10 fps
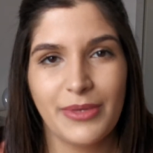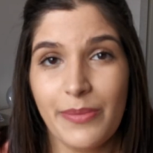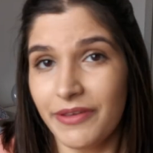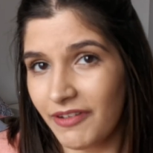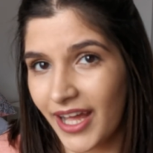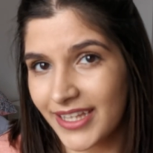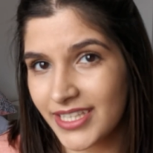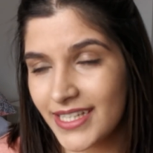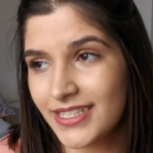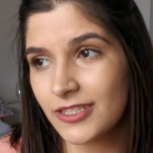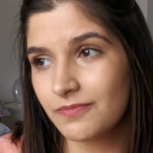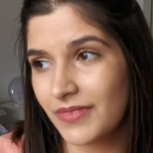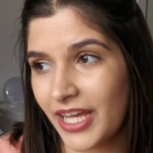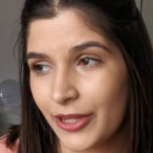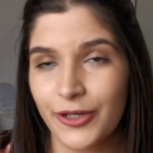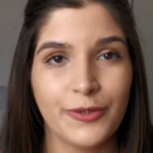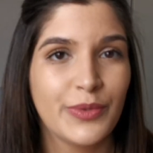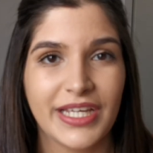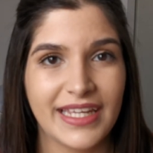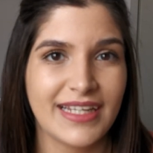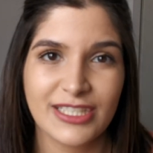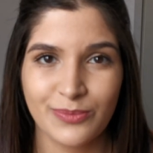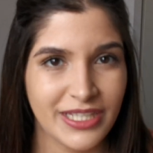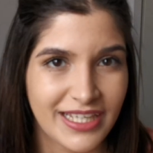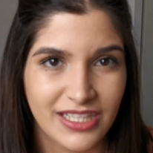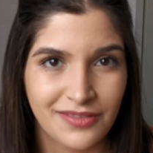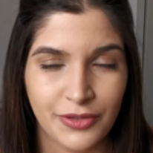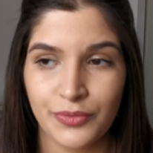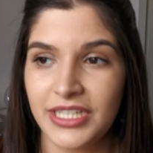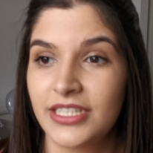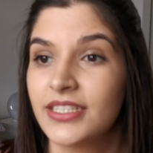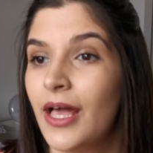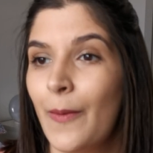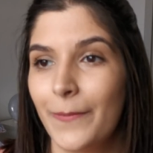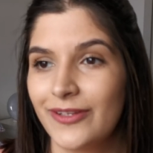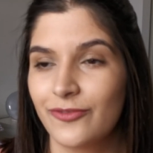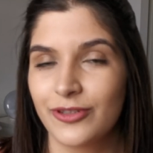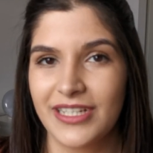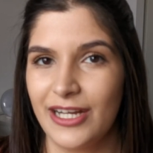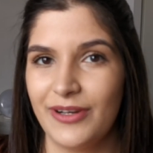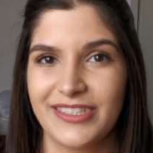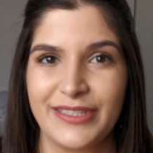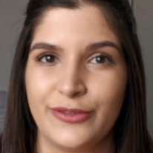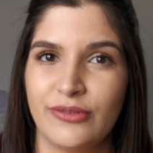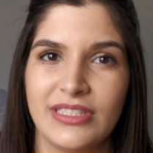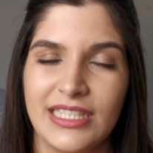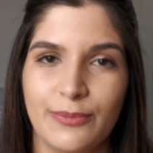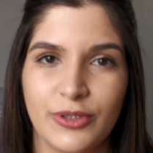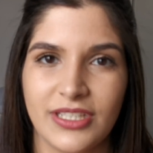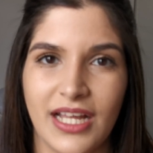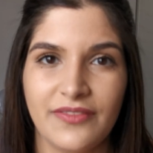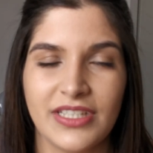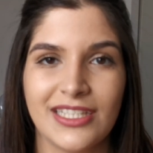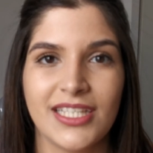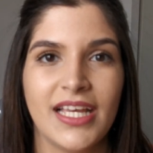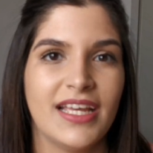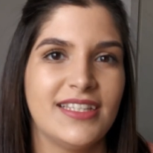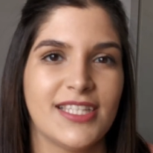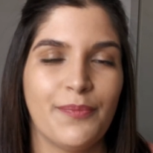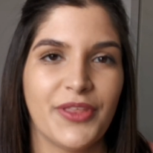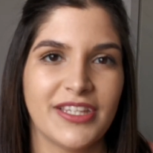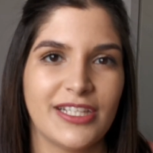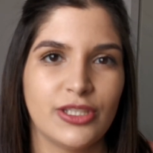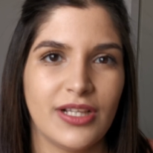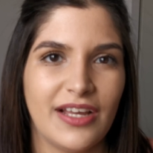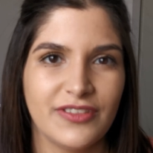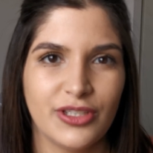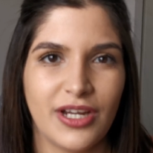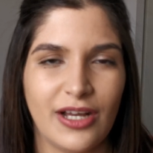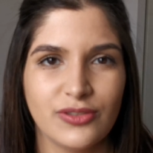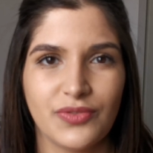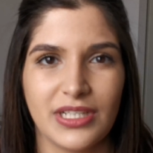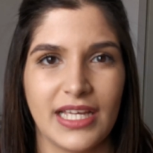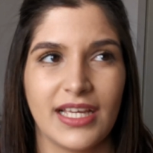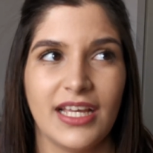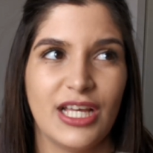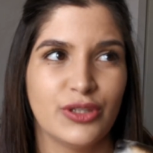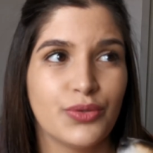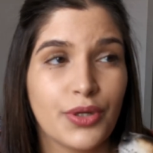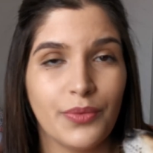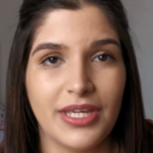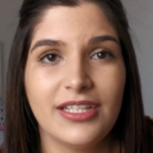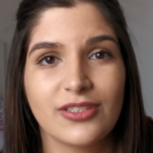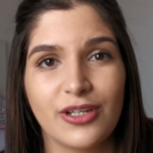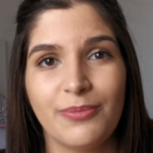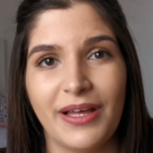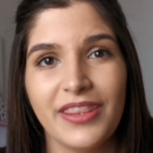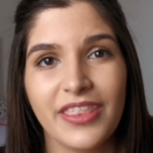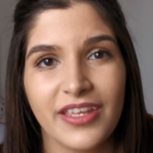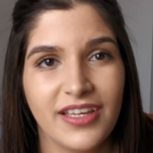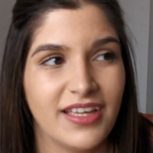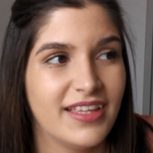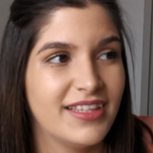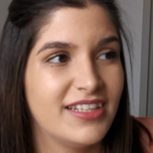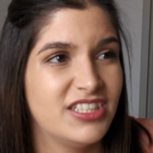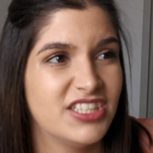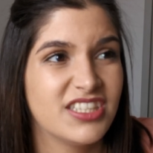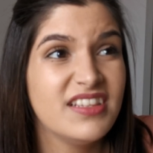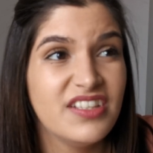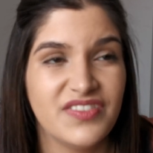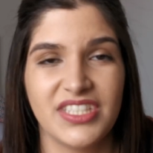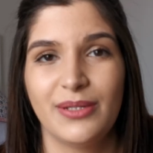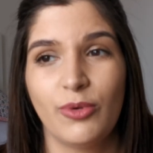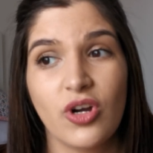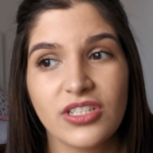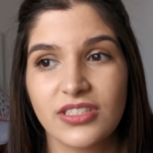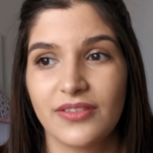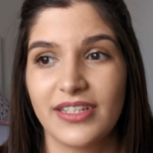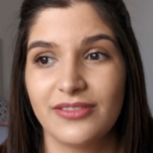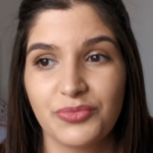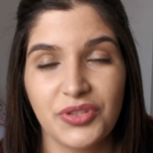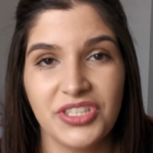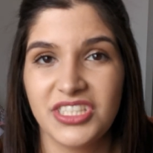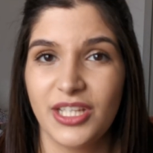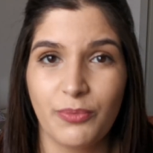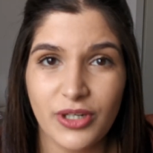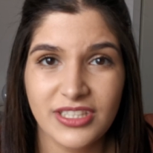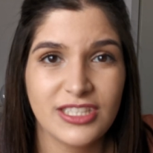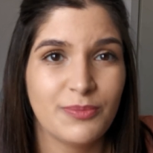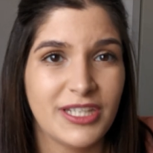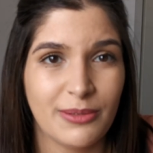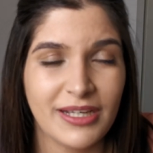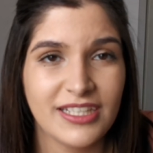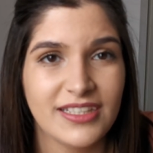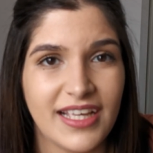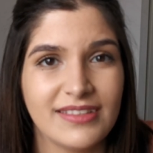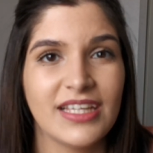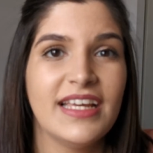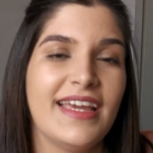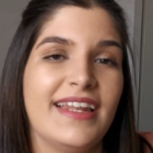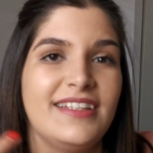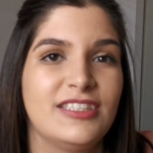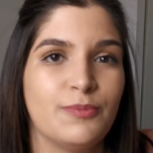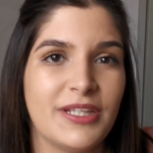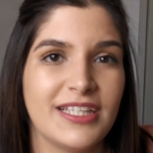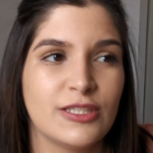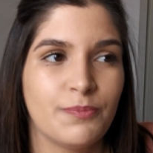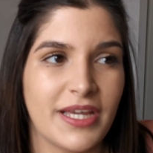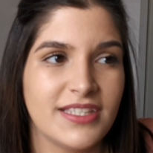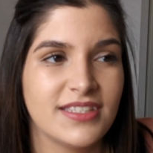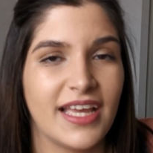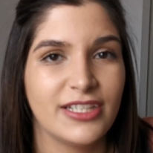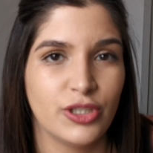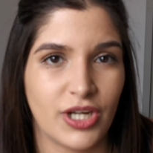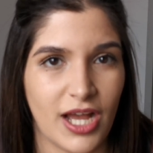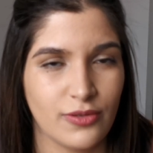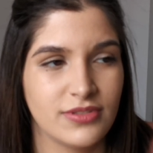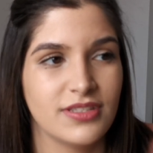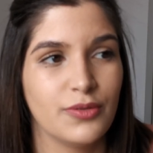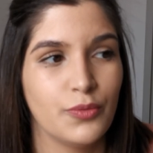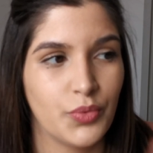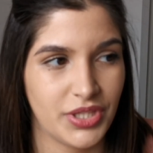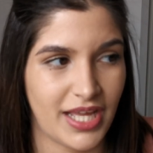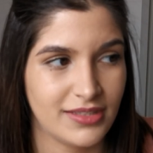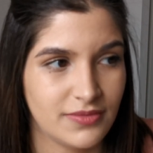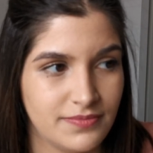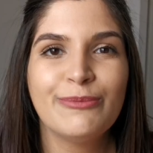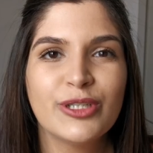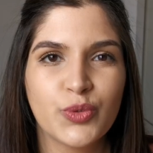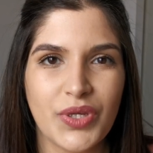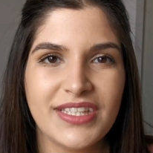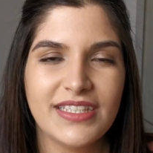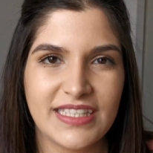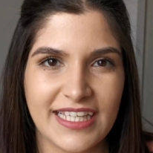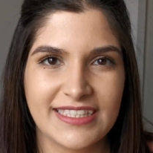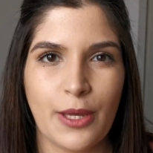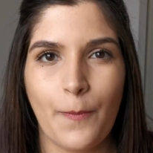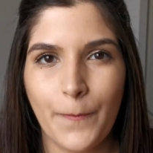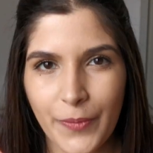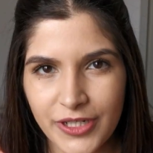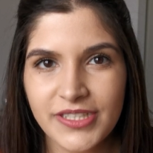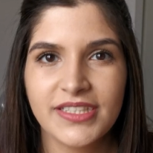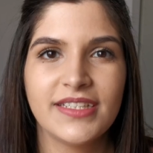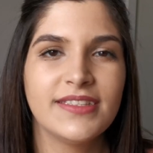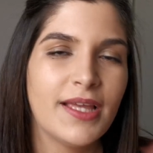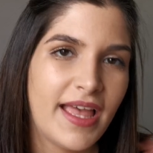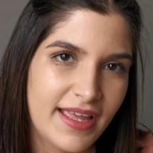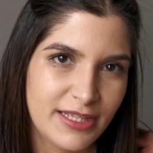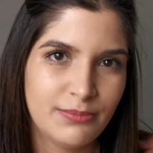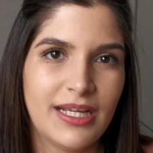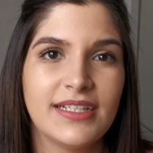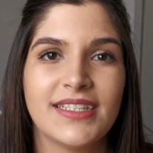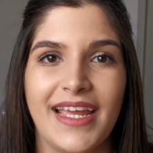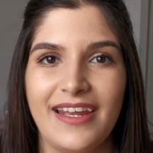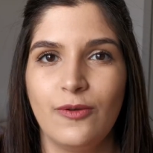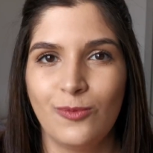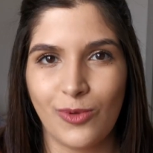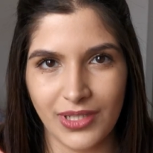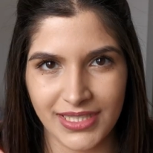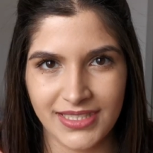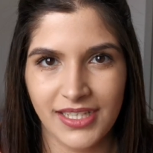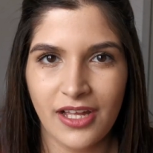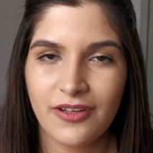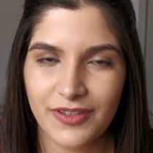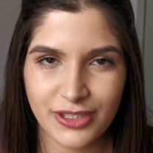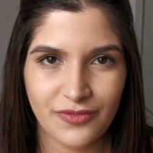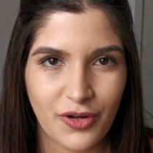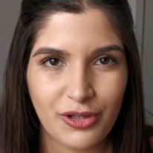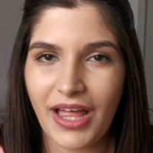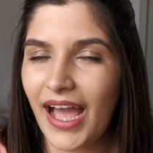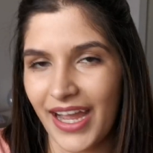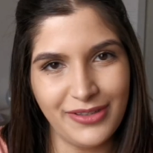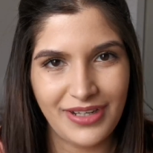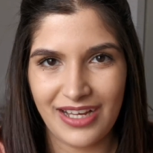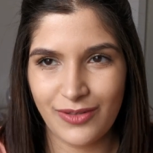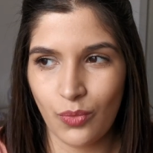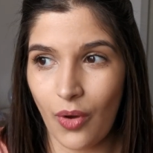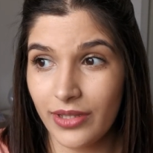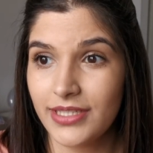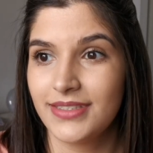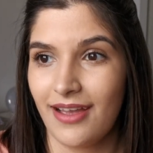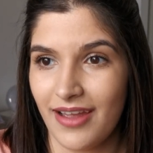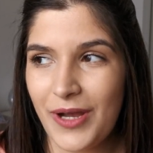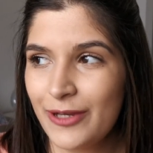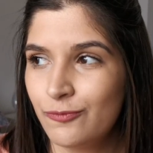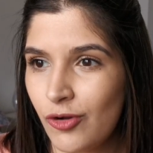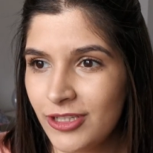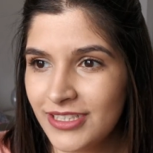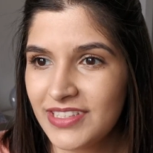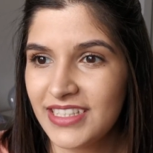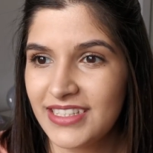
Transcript: Maybe if I had kids, I don't know, again, ask me again in a few years. But for now, I just don't see the point in having it. It's something that you'll have in your house for like 3 weeks or a month, and then it just lives in a box. So I don't really see the point in spending money in that and spending space at your house with that. Number 26. Purses, handbags and wallets. First of all, I don't have a wallet. My wallet